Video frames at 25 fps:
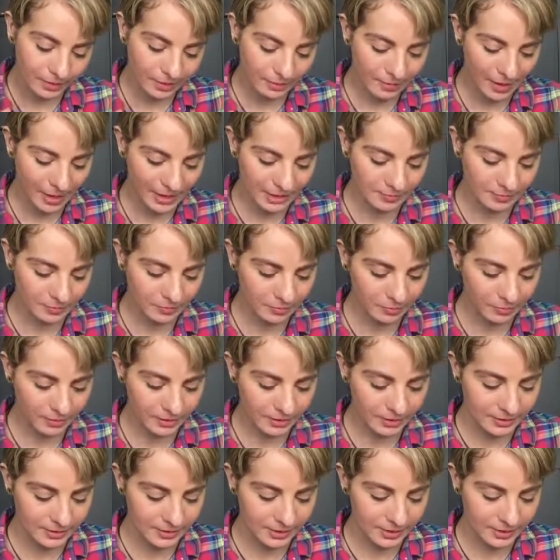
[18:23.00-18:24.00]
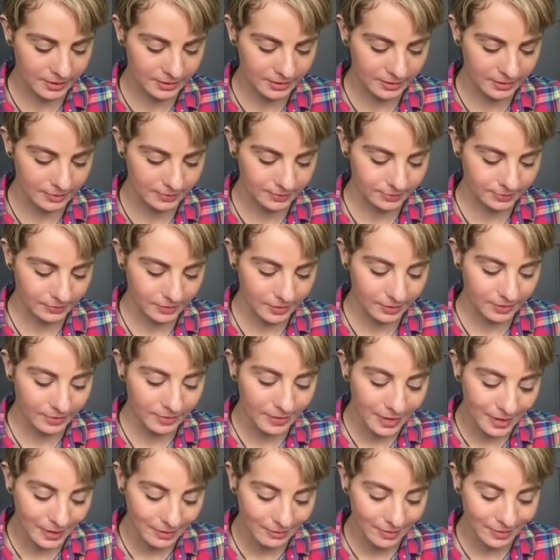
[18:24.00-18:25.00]
like maximum credits, that is.
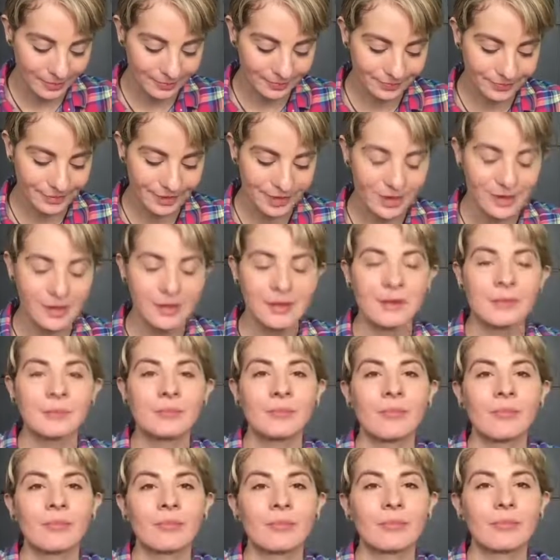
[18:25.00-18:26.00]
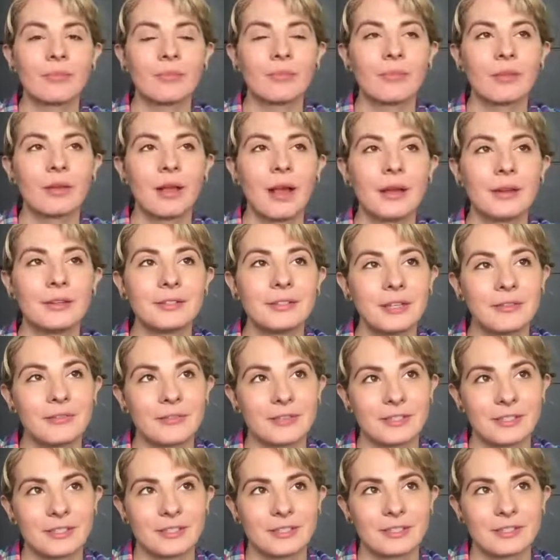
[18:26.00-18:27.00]
But anyway, I didn't
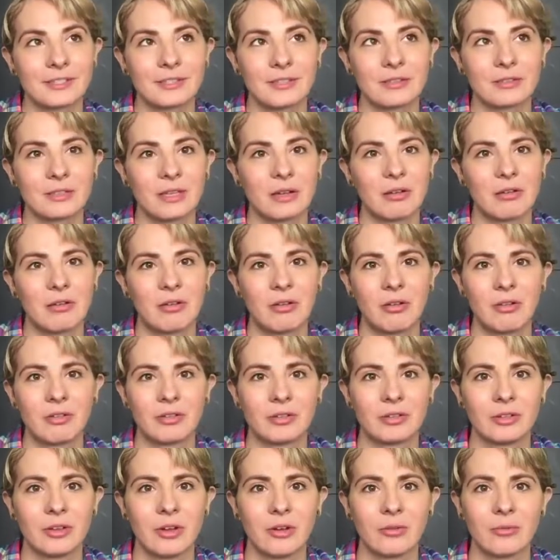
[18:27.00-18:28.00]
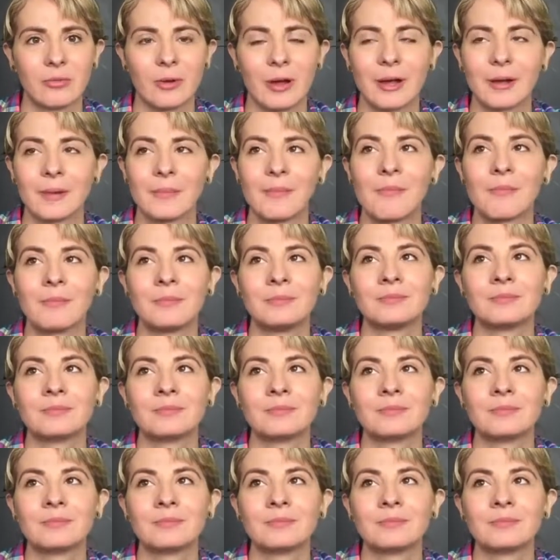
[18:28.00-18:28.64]
take physics because I was like, oh, no way.